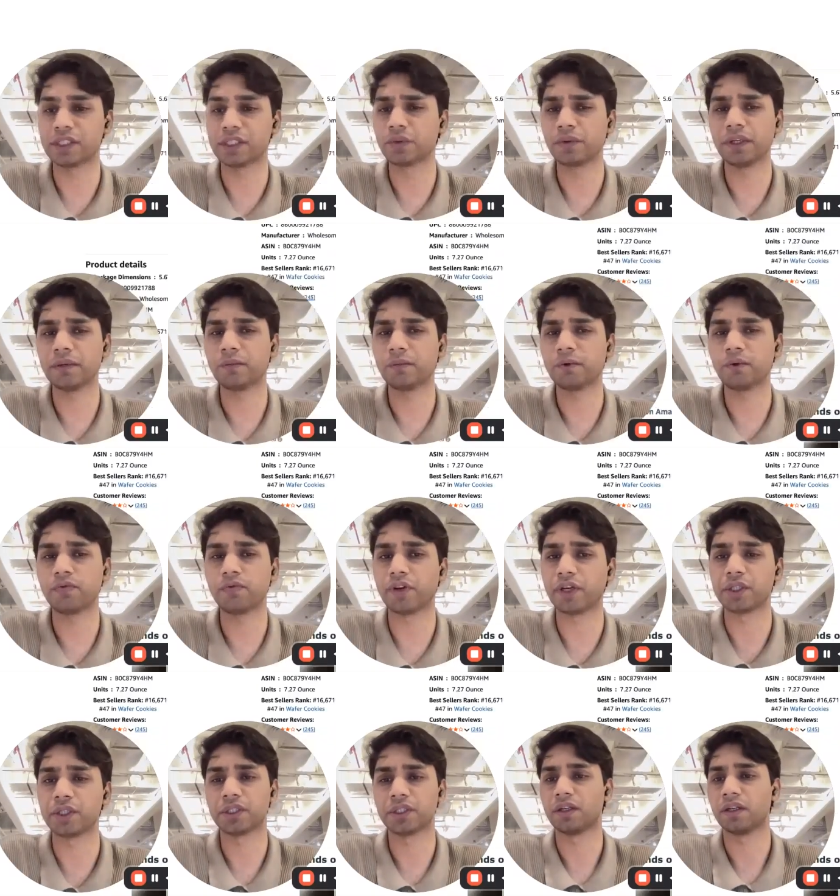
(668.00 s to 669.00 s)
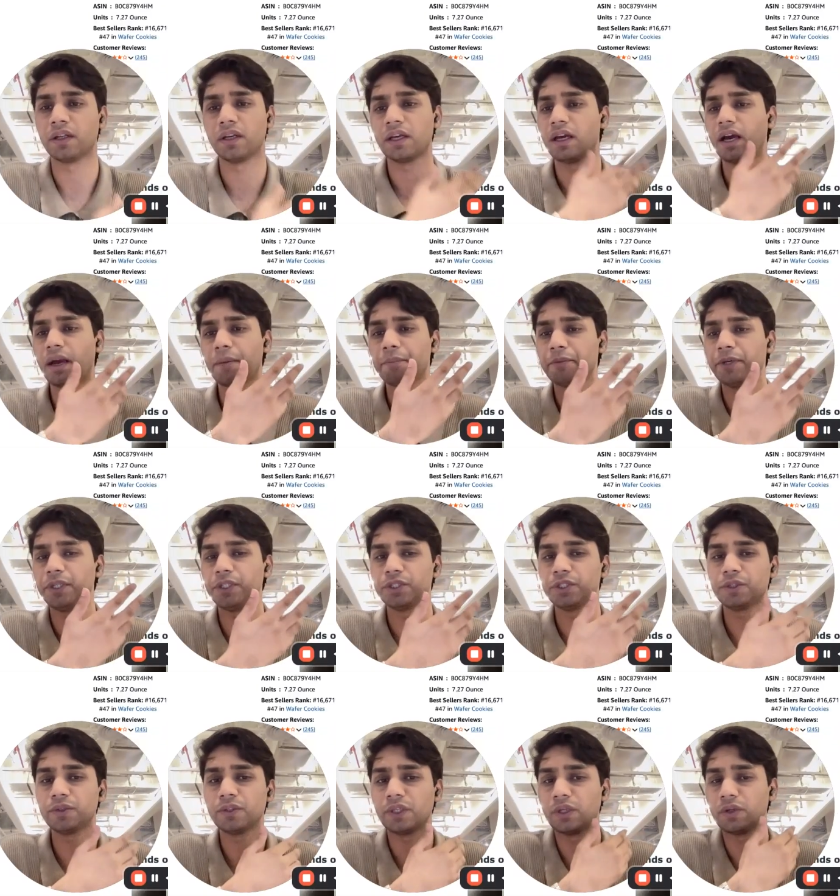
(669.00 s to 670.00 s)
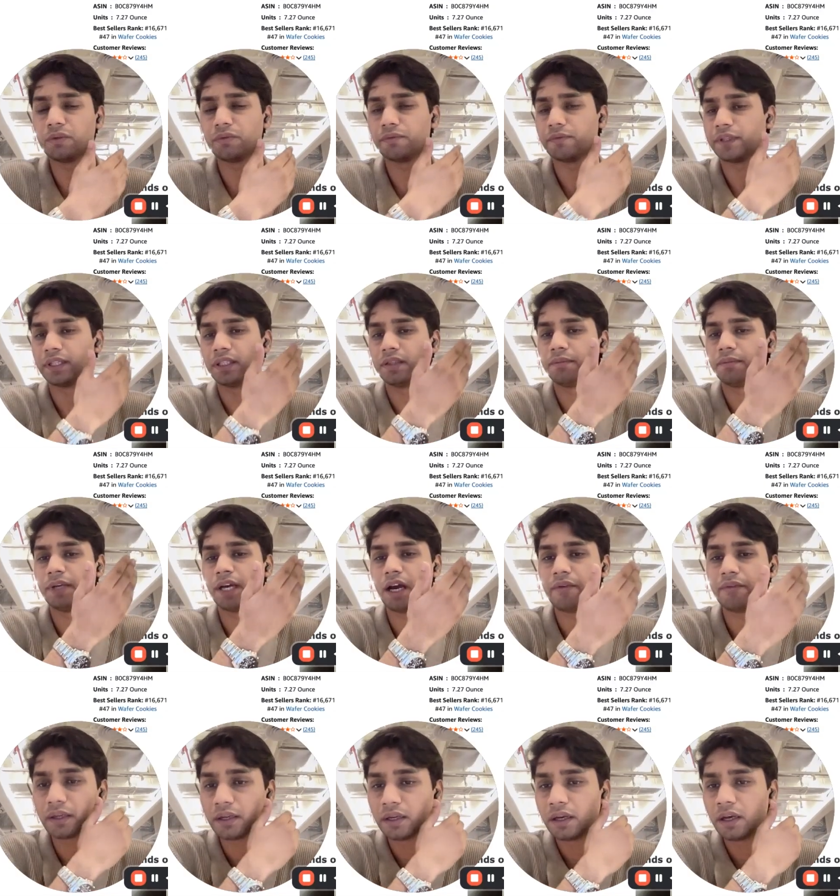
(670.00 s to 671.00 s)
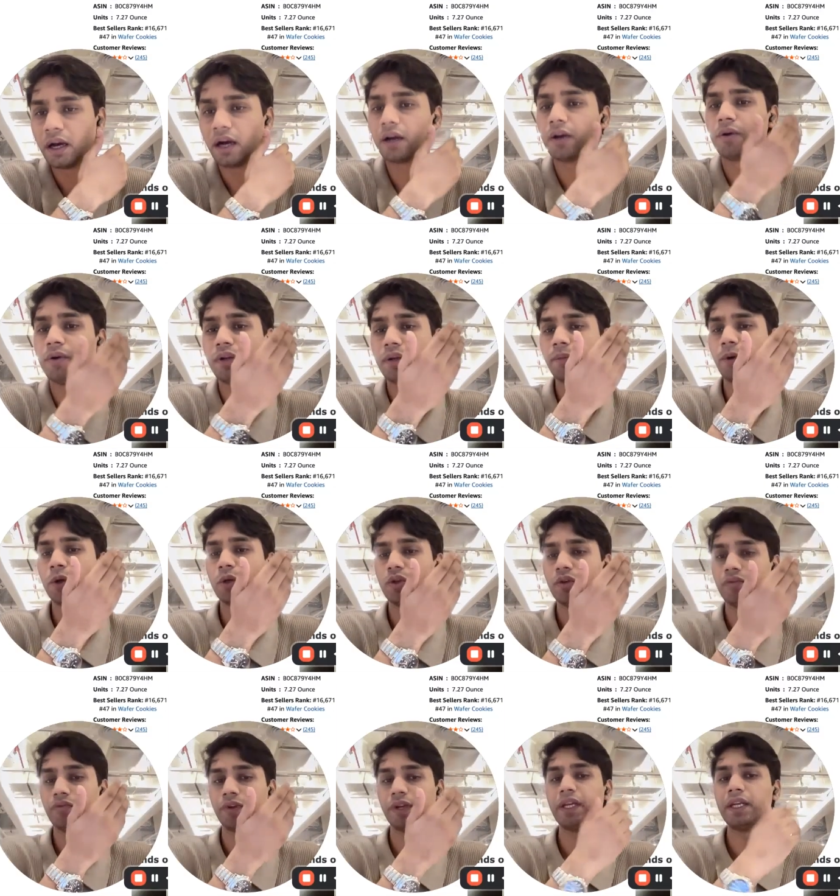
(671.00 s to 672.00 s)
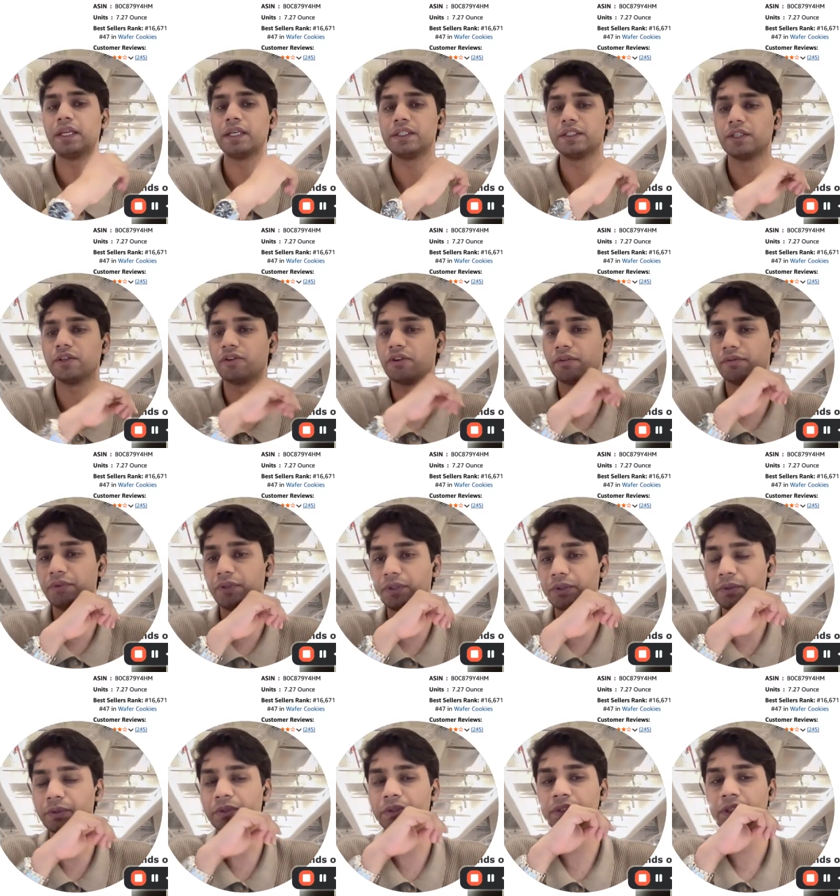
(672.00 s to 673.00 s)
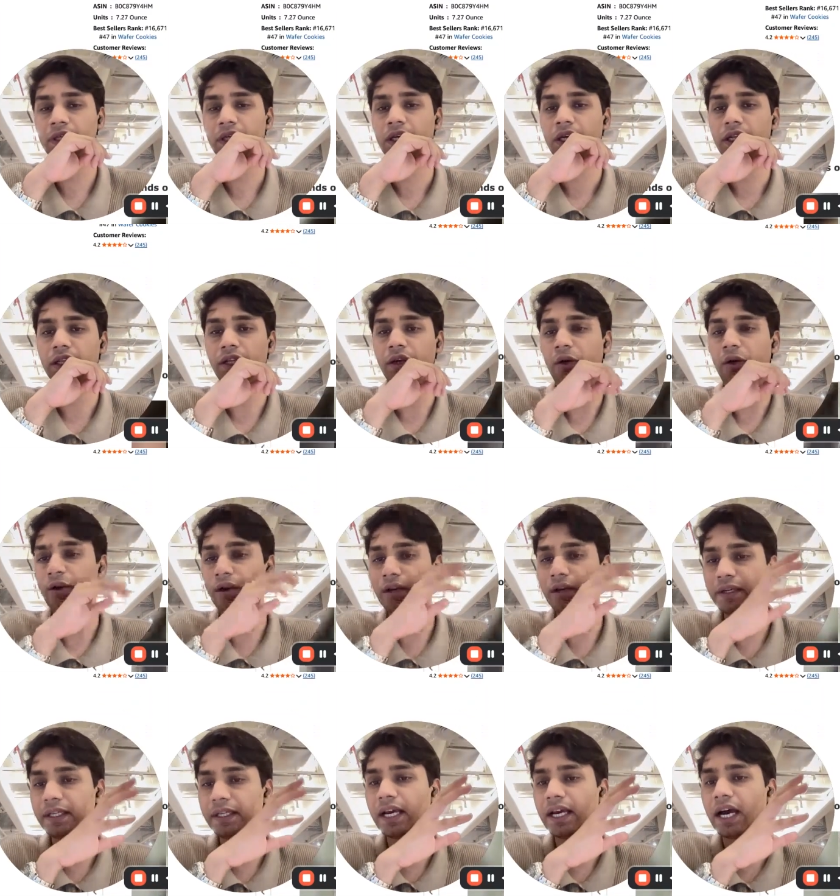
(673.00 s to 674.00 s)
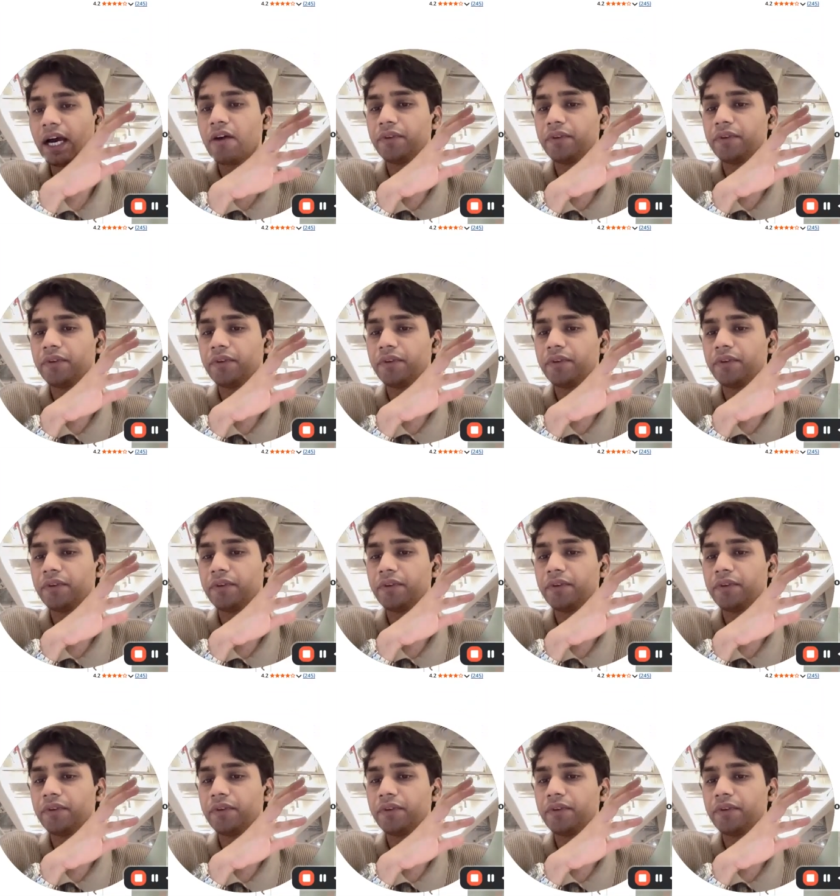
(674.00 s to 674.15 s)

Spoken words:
well, just to create more friction. I'm pretty sure, with them having a good amount of ratings and reviews, they already